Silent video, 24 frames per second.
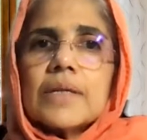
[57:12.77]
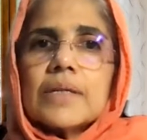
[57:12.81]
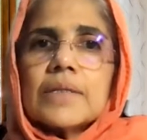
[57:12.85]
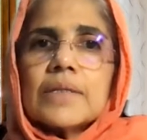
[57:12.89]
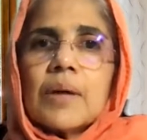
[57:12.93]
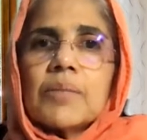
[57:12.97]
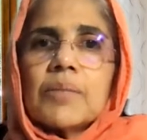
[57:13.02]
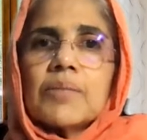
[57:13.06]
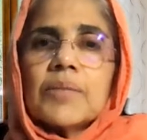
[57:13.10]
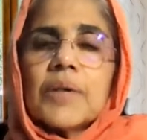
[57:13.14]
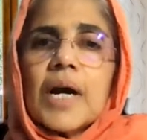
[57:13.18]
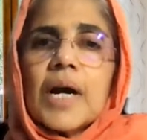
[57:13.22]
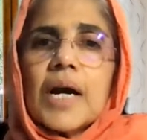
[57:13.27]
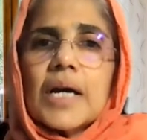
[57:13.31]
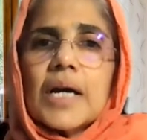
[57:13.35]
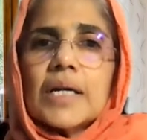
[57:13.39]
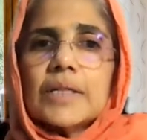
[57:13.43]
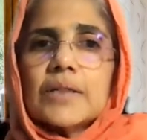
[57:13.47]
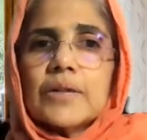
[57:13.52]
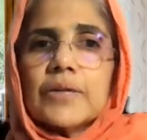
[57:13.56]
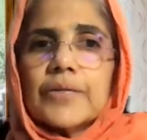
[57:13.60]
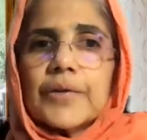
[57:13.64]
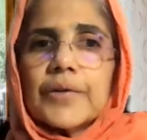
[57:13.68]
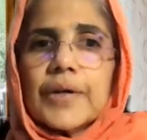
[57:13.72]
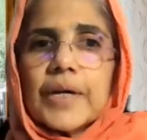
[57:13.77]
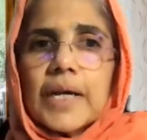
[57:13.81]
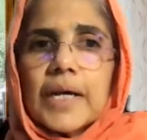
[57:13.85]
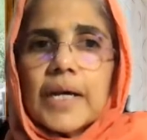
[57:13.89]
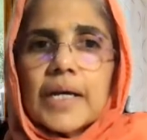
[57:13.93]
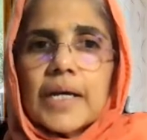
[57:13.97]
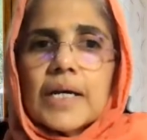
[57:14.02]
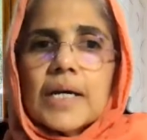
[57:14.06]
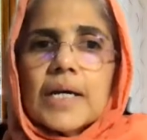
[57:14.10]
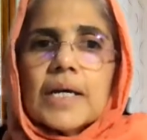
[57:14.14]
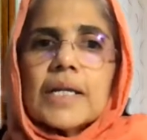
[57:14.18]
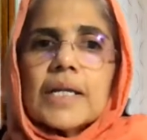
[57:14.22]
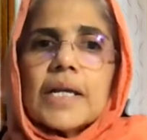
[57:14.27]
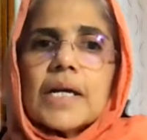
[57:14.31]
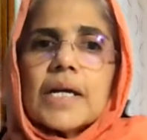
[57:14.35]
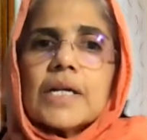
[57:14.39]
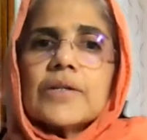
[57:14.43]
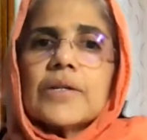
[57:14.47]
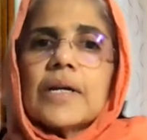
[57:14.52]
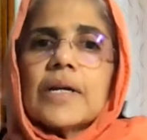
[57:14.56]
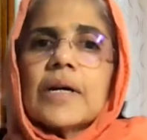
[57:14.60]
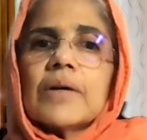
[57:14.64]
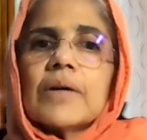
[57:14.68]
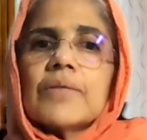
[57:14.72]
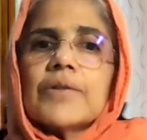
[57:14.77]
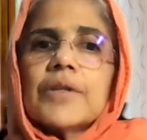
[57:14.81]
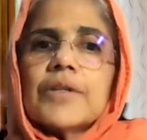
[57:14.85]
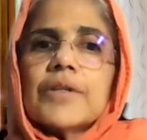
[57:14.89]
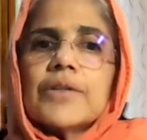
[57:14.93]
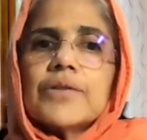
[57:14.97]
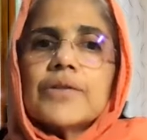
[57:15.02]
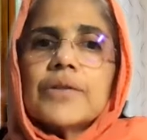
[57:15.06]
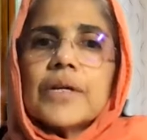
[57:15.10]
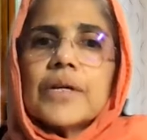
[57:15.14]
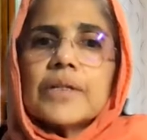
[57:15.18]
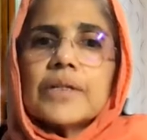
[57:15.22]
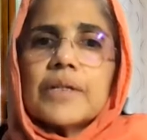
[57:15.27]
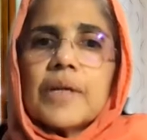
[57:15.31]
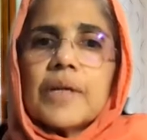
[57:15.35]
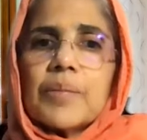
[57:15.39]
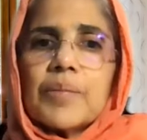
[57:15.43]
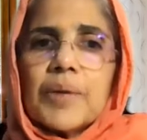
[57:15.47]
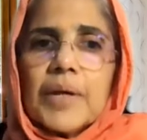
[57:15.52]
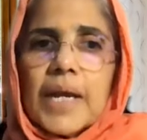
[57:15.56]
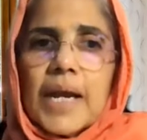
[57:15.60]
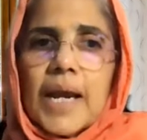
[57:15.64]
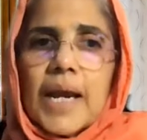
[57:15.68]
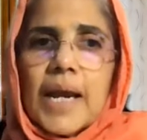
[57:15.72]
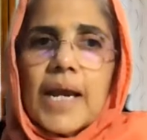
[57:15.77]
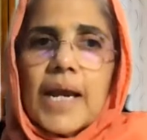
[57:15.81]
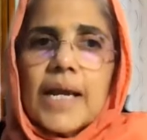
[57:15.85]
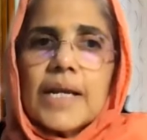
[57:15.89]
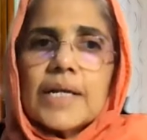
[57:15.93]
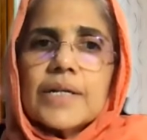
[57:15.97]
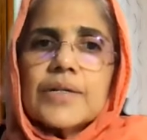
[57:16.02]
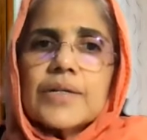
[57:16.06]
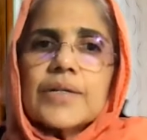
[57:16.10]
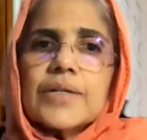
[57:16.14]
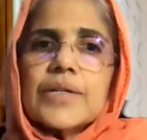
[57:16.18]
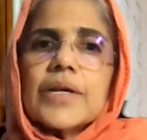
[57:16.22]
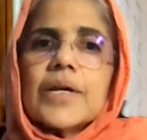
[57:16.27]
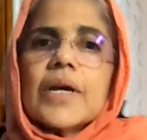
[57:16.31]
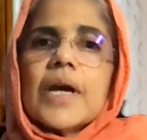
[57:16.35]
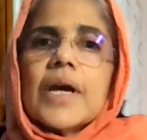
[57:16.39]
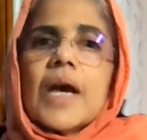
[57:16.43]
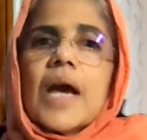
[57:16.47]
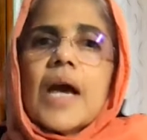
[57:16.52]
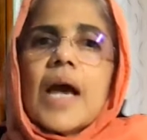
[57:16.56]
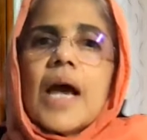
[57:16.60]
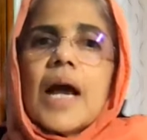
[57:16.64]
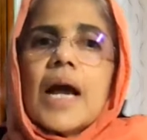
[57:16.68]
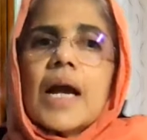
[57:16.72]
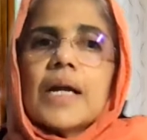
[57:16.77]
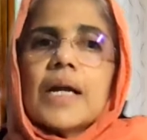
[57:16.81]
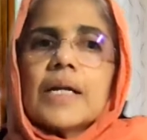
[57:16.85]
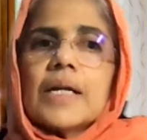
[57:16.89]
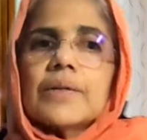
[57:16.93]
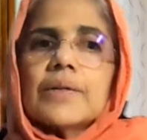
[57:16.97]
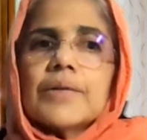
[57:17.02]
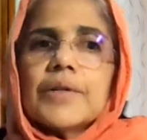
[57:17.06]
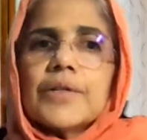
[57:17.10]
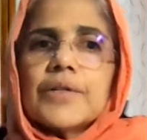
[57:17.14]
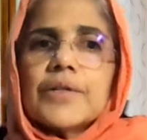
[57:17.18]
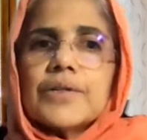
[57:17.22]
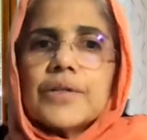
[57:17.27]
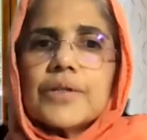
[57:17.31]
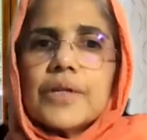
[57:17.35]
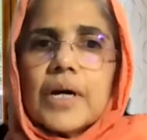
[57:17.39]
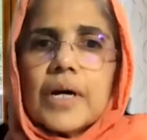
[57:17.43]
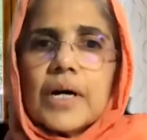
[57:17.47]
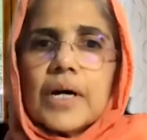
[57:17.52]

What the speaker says: some kind of a Lakshana which separates and which,